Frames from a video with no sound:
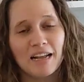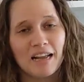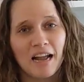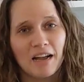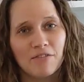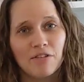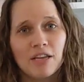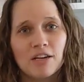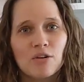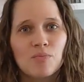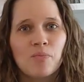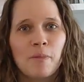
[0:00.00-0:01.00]
I have
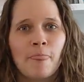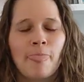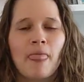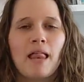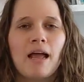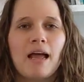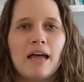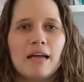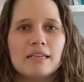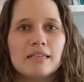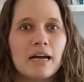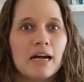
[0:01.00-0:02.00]
here.
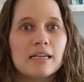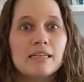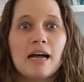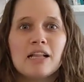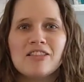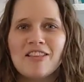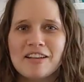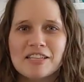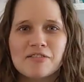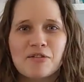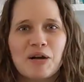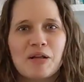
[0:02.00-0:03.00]
And uh, yeah,
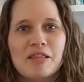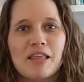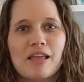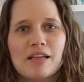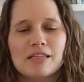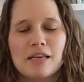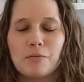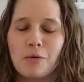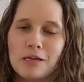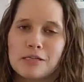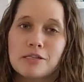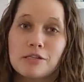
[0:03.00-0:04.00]
lots of great things and
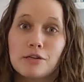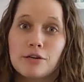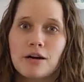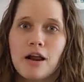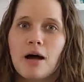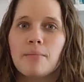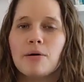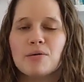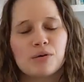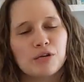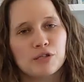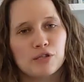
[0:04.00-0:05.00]
ways to learn
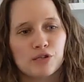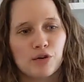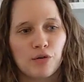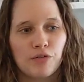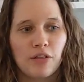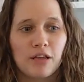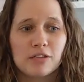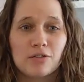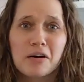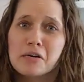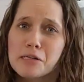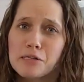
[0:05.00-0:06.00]
about snowflakes.
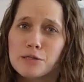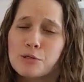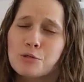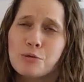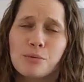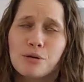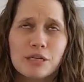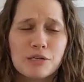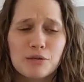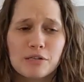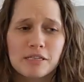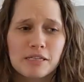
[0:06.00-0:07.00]
They're actually super
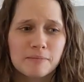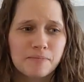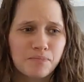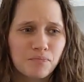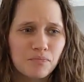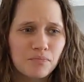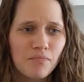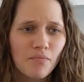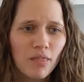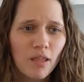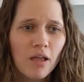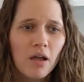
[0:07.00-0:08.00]
interesting.
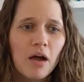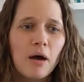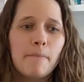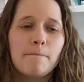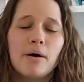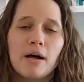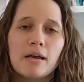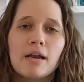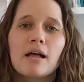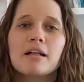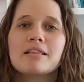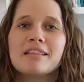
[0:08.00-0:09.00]

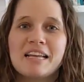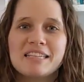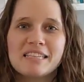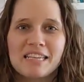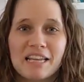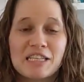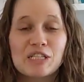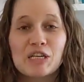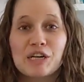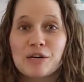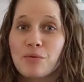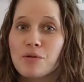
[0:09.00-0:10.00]
But let's get
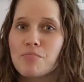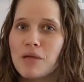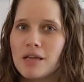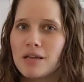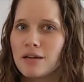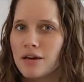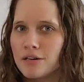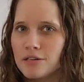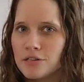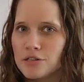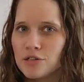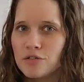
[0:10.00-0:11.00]
started with making
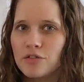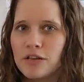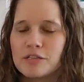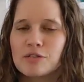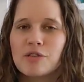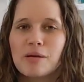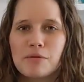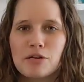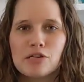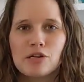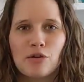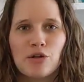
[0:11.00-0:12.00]
our snowflakes. So let
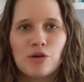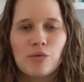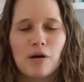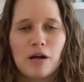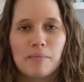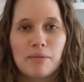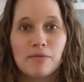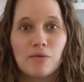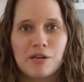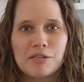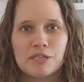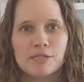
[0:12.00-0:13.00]
me show you a couple of
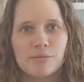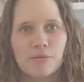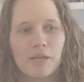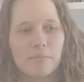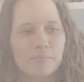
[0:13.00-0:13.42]
ways to do that.